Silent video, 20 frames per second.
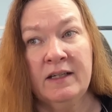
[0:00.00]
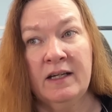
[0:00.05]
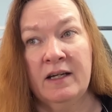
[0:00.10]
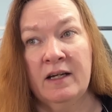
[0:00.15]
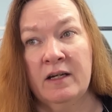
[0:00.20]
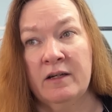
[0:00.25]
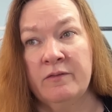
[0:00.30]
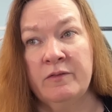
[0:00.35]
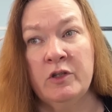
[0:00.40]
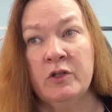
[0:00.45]

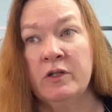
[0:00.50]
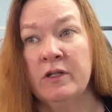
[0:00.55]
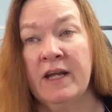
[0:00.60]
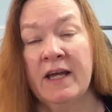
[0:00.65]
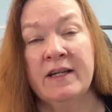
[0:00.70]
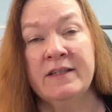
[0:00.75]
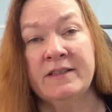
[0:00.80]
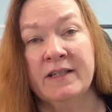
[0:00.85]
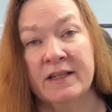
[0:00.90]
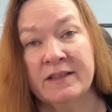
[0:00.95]
You can
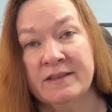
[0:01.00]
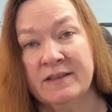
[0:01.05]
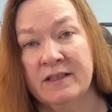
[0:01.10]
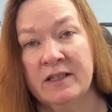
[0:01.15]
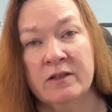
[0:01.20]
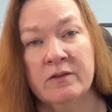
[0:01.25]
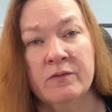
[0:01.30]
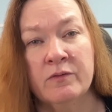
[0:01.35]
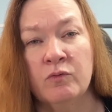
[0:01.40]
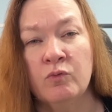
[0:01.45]
add text
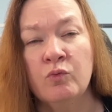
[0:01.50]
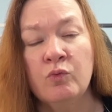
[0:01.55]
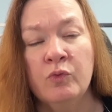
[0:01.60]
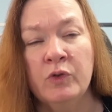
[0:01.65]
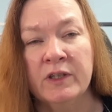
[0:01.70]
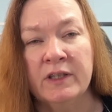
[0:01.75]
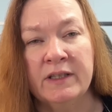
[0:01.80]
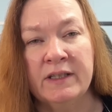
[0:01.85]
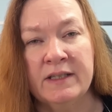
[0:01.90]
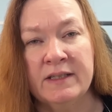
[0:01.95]
there
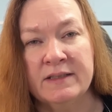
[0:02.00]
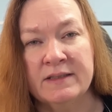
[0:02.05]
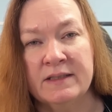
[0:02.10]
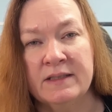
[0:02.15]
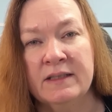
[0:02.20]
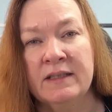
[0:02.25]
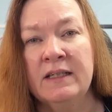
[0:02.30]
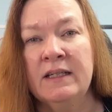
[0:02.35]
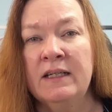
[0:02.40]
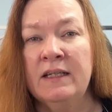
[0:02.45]
really
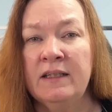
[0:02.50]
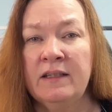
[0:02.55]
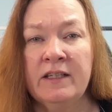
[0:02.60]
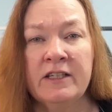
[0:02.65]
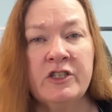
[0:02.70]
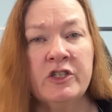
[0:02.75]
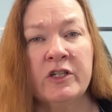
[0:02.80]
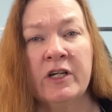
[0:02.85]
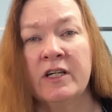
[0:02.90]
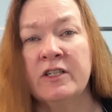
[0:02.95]
easy.
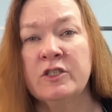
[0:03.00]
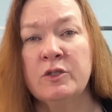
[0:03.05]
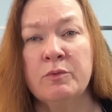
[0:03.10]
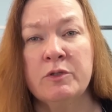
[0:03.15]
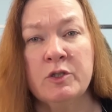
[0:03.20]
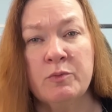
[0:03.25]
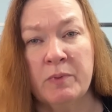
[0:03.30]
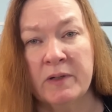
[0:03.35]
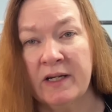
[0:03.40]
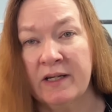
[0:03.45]
Let your
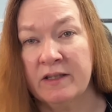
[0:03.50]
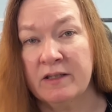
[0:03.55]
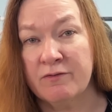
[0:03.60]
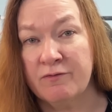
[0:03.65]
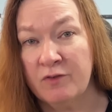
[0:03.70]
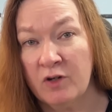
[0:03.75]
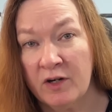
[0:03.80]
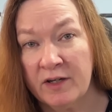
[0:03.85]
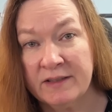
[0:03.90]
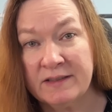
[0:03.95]
customers pick out the
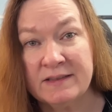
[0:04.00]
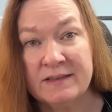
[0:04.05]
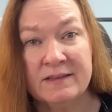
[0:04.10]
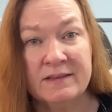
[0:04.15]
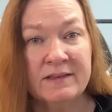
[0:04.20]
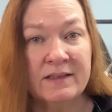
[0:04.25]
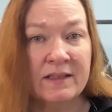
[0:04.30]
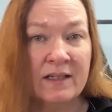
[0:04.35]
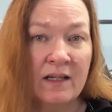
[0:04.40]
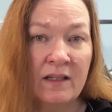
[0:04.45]
fonts,
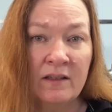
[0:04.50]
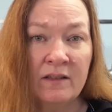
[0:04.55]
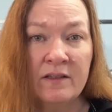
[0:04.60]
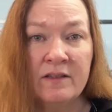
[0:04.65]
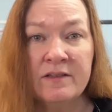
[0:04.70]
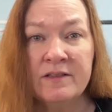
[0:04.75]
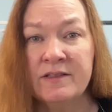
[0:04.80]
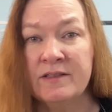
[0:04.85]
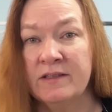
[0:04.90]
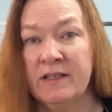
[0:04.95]
the
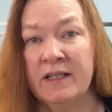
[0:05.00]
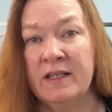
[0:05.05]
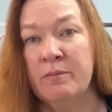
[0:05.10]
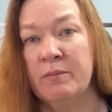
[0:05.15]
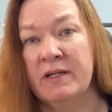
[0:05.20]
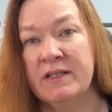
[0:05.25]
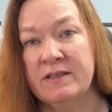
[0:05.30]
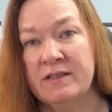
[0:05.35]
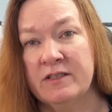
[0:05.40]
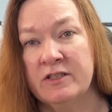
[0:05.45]
colors, and the
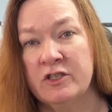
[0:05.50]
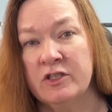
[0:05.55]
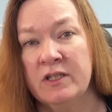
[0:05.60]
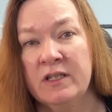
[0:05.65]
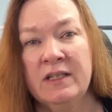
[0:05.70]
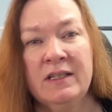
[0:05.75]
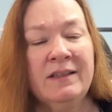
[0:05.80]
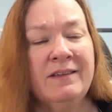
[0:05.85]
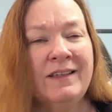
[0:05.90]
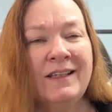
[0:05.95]
message.
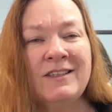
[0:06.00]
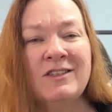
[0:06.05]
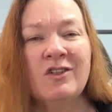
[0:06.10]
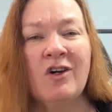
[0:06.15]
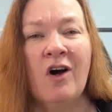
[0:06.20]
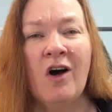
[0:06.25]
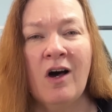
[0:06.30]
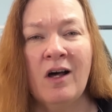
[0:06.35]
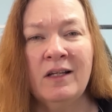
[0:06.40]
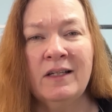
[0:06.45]
That's
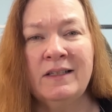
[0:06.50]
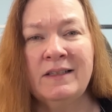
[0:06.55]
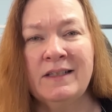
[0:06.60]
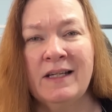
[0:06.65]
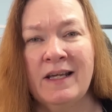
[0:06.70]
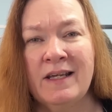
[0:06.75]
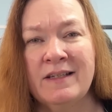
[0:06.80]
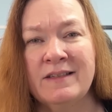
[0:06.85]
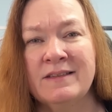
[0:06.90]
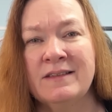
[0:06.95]
all it
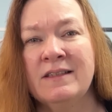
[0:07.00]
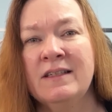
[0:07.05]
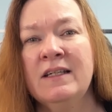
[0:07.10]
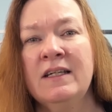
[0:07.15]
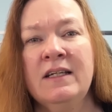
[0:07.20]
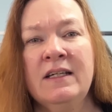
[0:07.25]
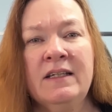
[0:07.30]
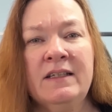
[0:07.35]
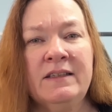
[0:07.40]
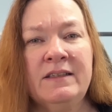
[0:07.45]
takes
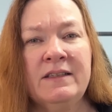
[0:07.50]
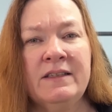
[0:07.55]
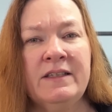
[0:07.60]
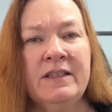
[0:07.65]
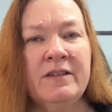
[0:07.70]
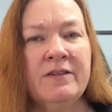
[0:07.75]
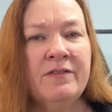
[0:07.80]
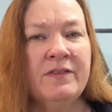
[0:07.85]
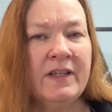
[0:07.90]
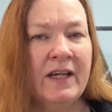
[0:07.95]
to
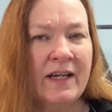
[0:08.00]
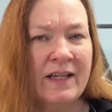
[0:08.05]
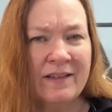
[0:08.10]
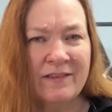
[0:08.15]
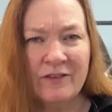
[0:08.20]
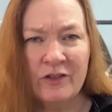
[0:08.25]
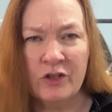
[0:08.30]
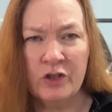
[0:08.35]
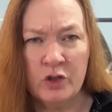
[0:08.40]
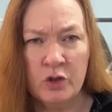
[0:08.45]
give that
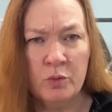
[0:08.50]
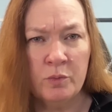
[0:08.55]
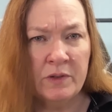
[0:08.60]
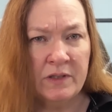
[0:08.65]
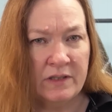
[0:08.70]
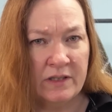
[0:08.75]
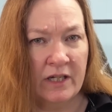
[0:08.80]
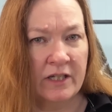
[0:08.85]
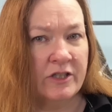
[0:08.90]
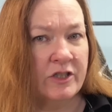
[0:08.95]

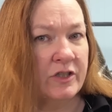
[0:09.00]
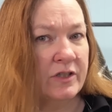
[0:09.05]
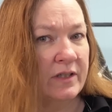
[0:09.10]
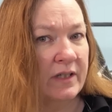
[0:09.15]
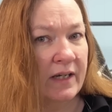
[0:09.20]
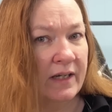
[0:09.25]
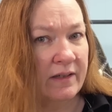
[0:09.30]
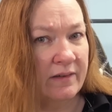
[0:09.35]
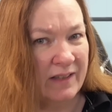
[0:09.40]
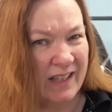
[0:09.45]
human touch
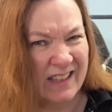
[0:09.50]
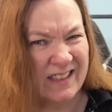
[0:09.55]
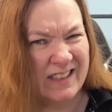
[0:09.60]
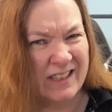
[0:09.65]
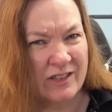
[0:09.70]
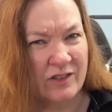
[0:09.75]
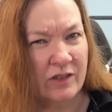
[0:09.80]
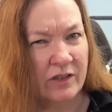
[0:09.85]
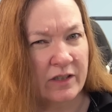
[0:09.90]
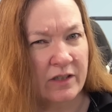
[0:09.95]
that Etsy
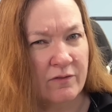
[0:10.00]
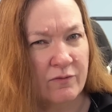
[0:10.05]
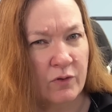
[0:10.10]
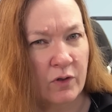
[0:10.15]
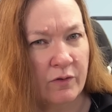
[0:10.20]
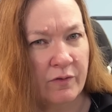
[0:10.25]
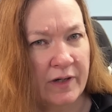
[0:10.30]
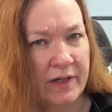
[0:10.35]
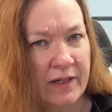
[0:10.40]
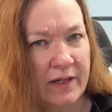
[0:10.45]
is looking
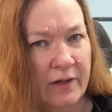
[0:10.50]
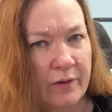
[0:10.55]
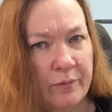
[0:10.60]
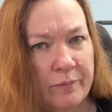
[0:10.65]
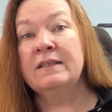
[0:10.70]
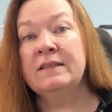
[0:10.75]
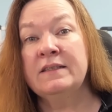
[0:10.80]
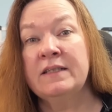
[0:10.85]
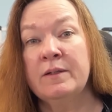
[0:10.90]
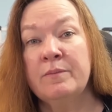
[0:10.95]
for right now.
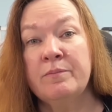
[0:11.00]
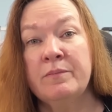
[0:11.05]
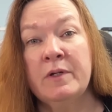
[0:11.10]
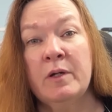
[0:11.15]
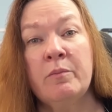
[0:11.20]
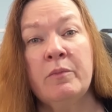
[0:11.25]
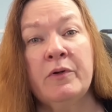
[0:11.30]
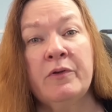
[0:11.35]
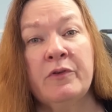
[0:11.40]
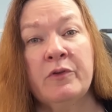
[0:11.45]
Tip
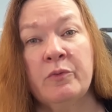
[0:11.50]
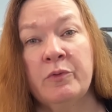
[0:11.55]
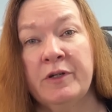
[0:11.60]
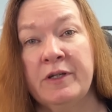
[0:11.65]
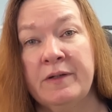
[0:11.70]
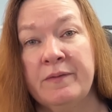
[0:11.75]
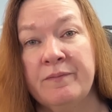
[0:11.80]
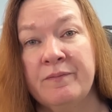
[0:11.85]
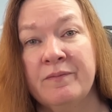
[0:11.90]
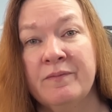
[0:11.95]
number
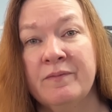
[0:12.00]
three: